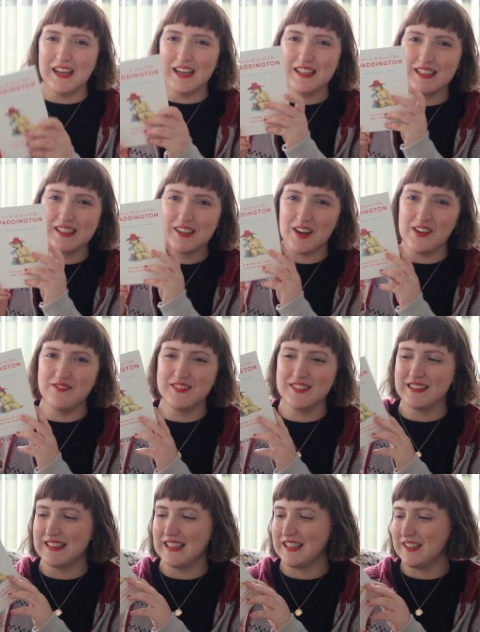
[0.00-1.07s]
And it comes
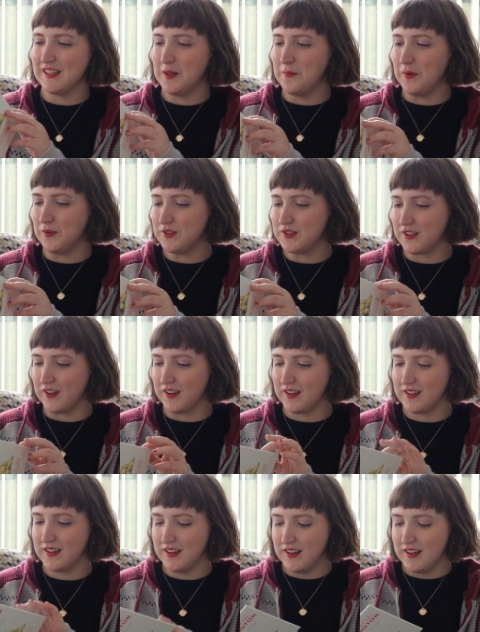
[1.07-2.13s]
with like a little
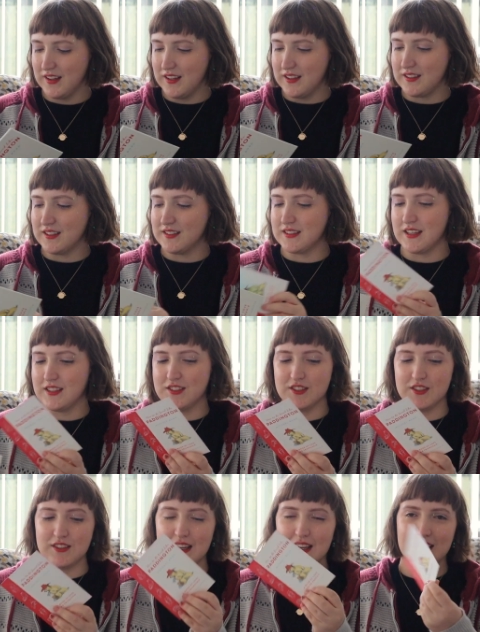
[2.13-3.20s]
postcard that says, you
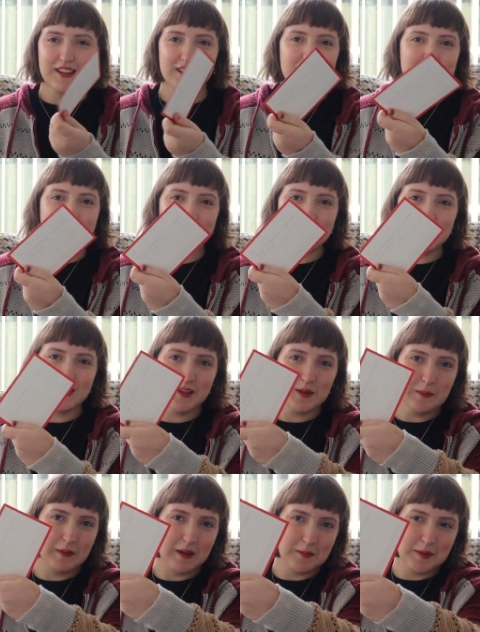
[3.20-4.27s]
know, like,
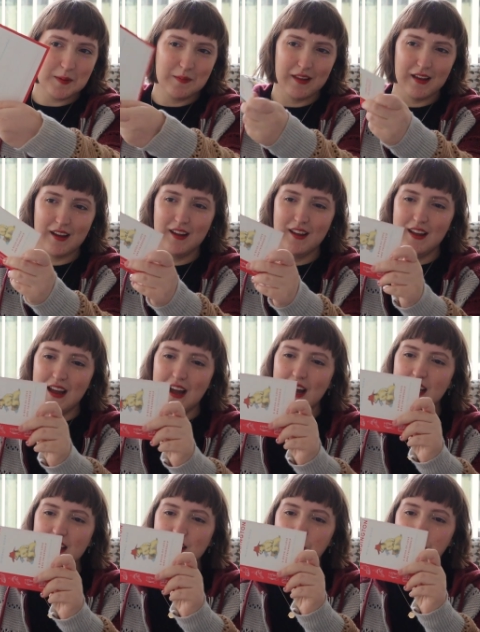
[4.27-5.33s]
dear blah blah blah,
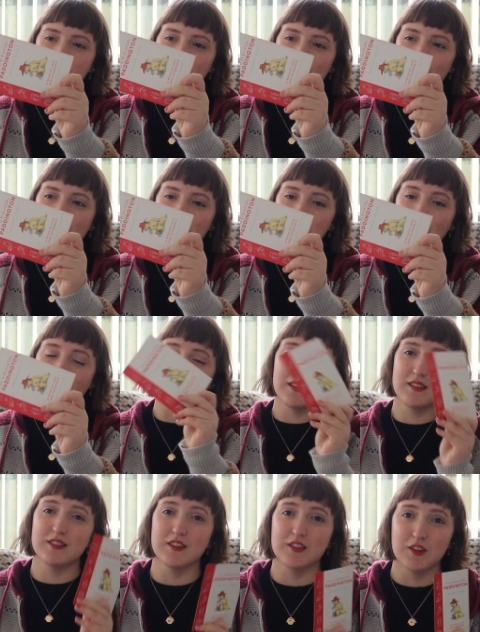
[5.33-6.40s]
I love you like
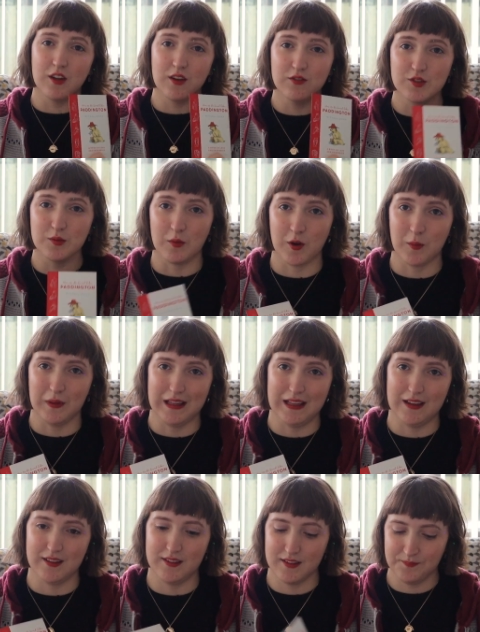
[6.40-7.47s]
Paddington loves
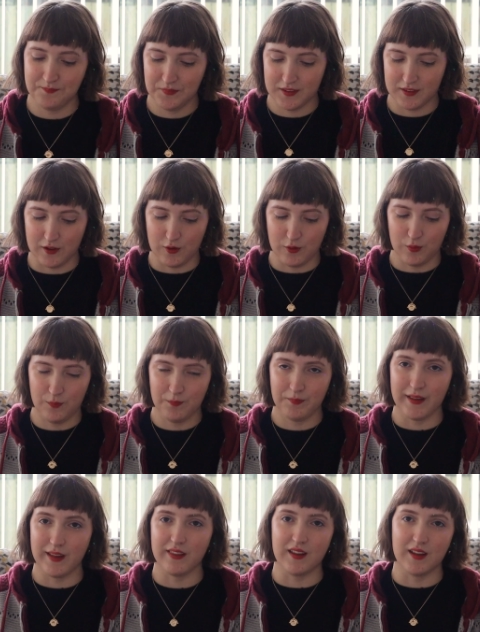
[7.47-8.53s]
marmalade. So
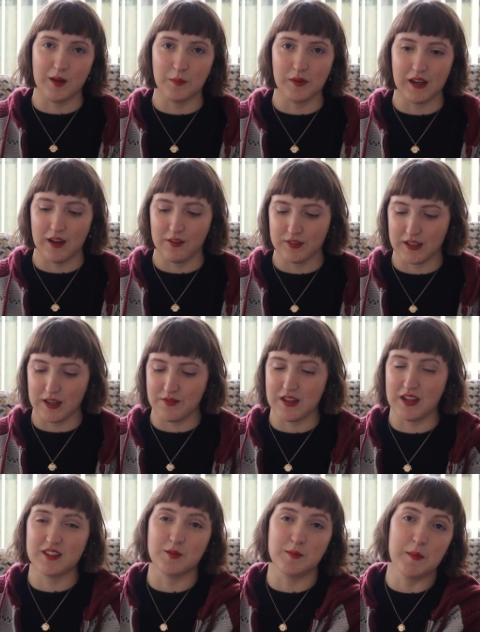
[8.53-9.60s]
I think I'm gonna have to give
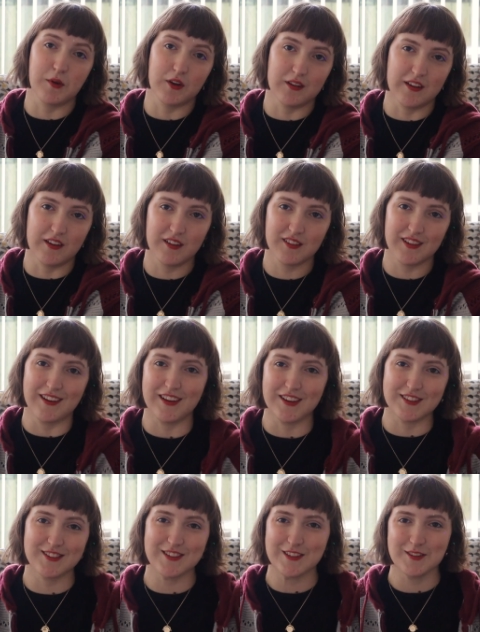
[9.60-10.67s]
that to my partner
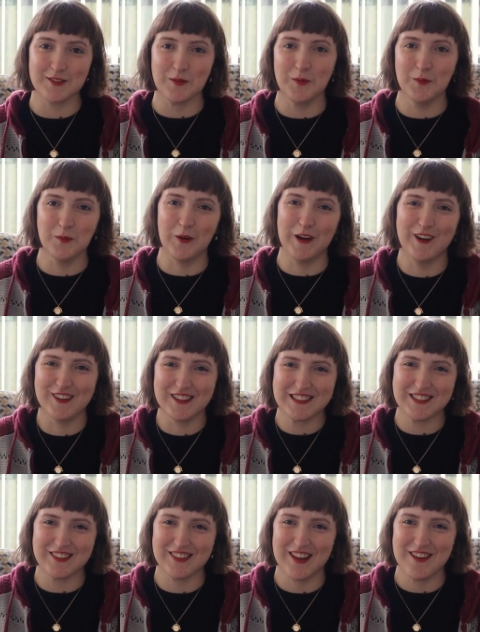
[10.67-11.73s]
because we
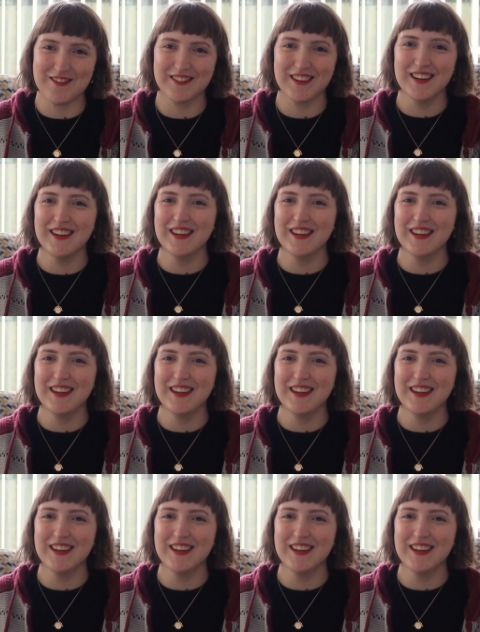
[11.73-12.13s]
also love